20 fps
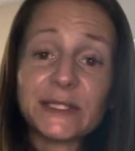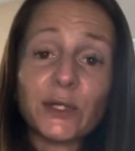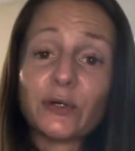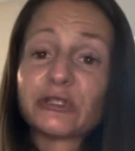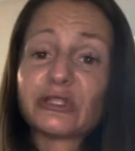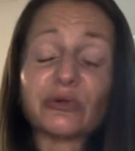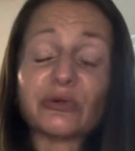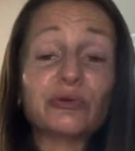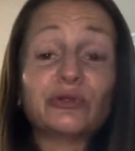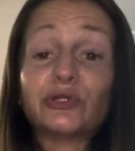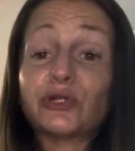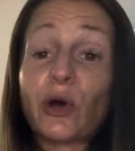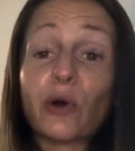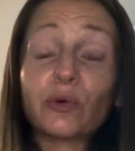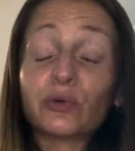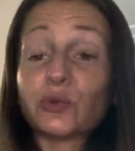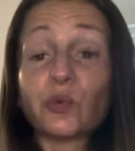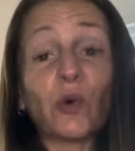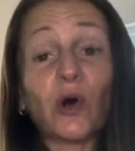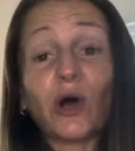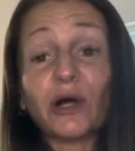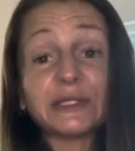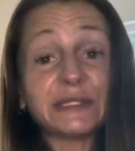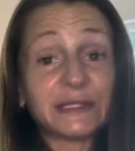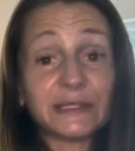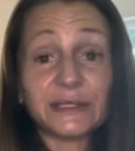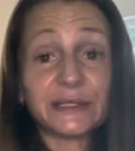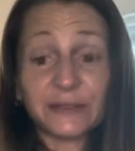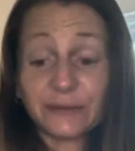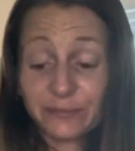those who don't want
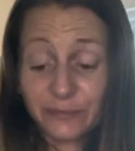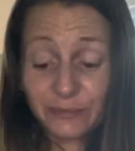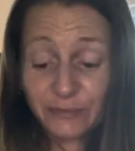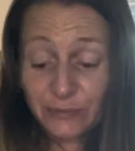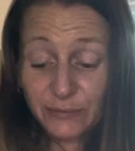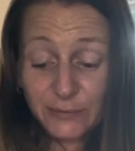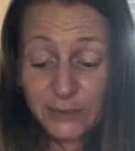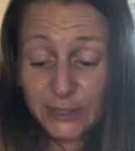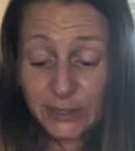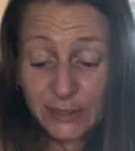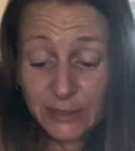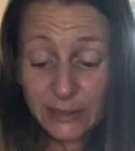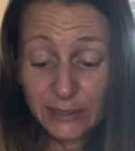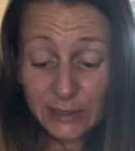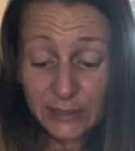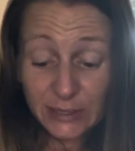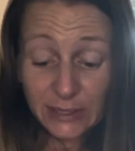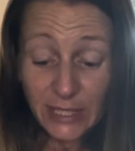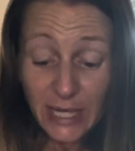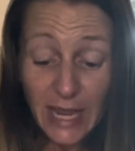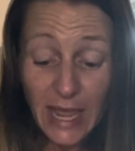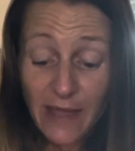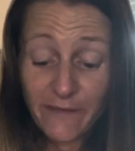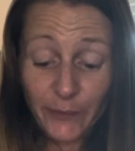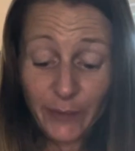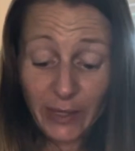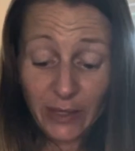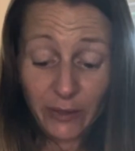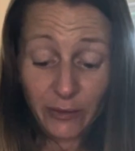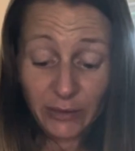to, to have
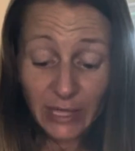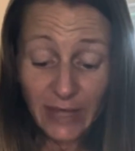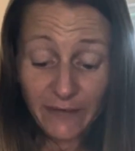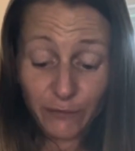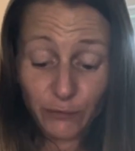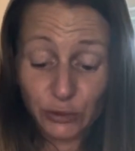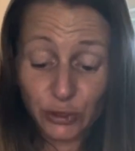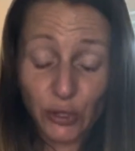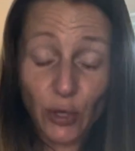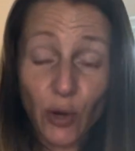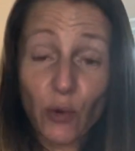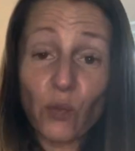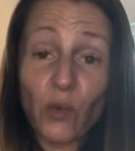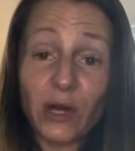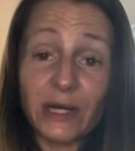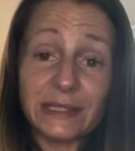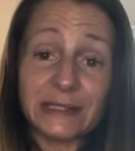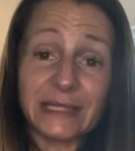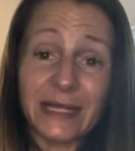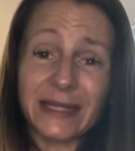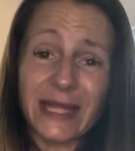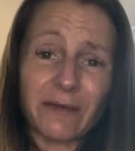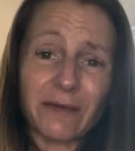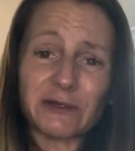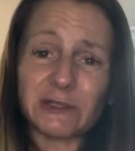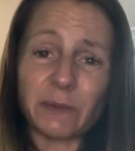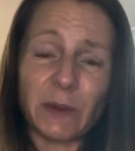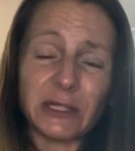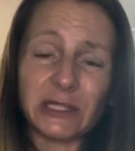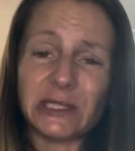a better life, who don't want to take that
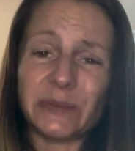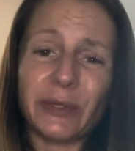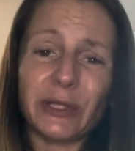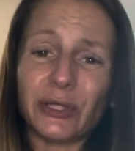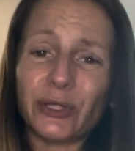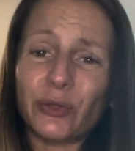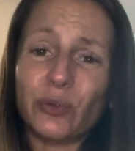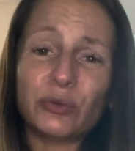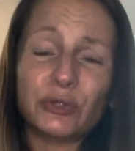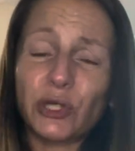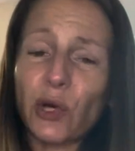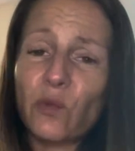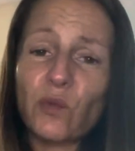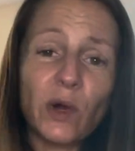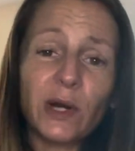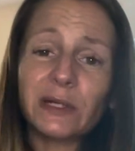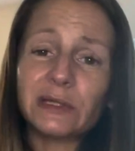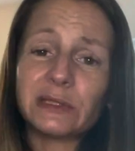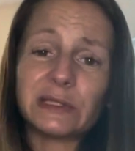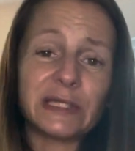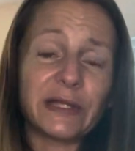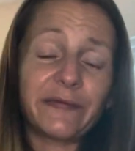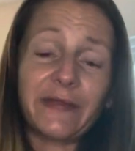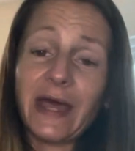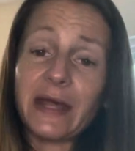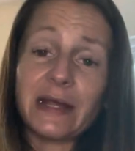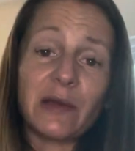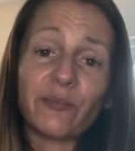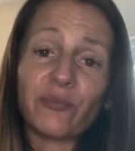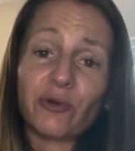responsibility, who don't want to sit in
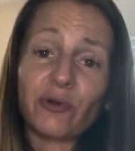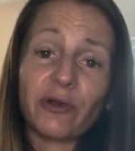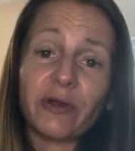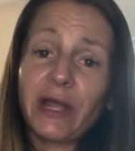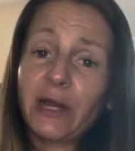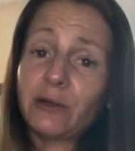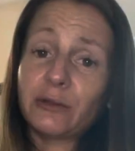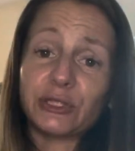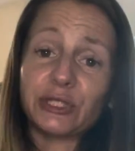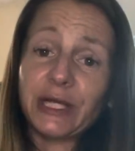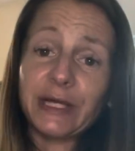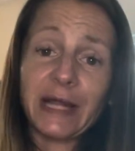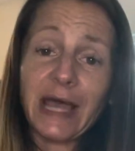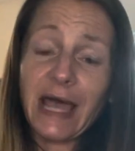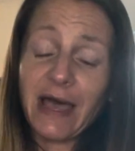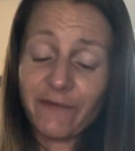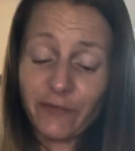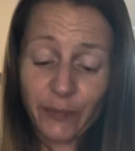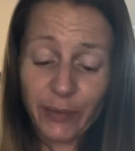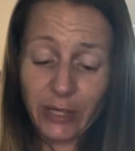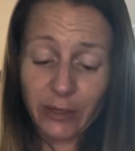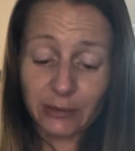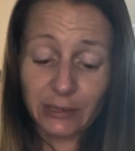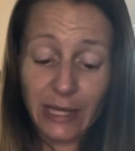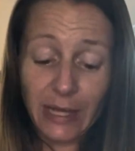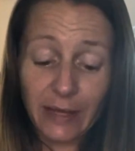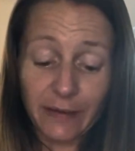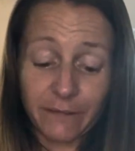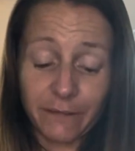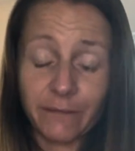that emperor energy and have a better
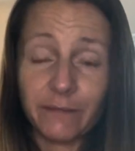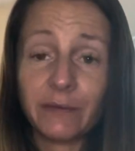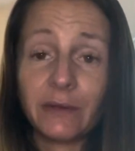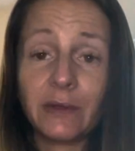life,